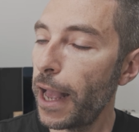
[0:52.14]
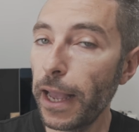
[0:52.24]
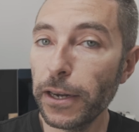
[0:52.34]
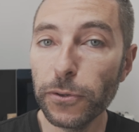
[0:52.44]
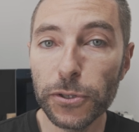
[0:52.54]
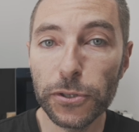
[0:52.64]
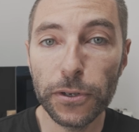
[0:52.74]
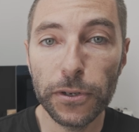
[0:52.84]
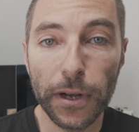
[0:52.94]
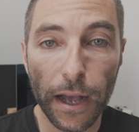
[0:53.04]
and
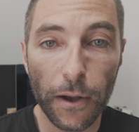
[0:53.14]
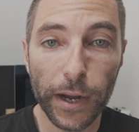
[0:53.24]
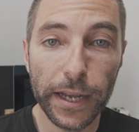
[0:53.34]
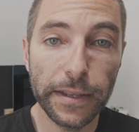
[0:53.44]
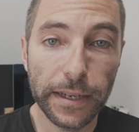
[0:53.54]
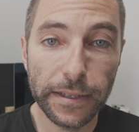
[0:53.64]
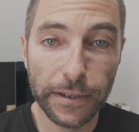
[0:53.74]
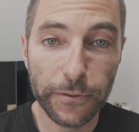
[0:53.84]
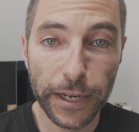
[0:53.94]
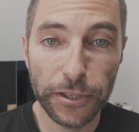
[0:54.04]
also why I think
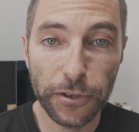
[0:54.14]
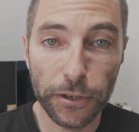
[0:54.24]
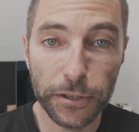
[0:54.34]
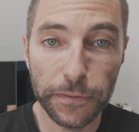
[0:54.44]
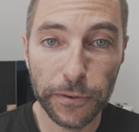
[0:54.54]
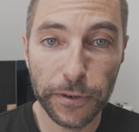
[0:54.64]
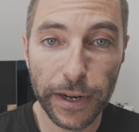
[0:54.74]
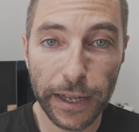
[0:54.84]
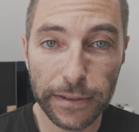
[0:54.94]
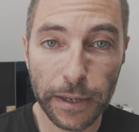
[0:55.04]
it's a great choice for
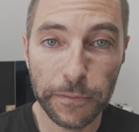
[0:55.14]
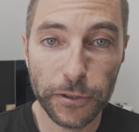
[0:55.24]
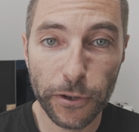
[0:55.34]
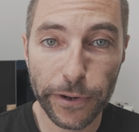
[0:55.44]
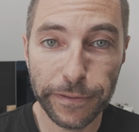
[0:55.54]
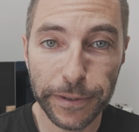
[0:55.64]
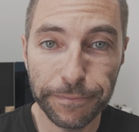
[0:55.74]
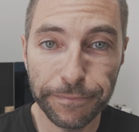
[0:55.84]
landscape photography.